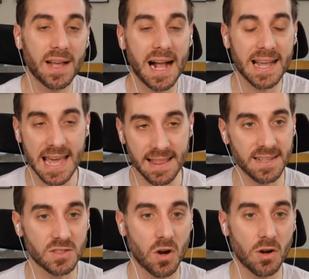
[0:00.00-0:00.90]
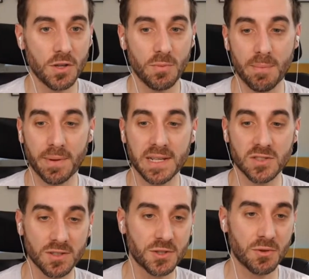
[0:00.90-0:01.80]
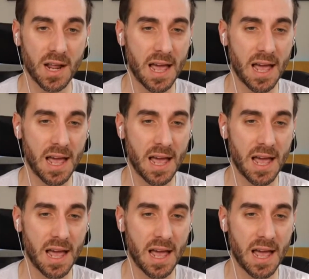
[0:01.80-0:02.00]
I get this argument, but he's also going to have a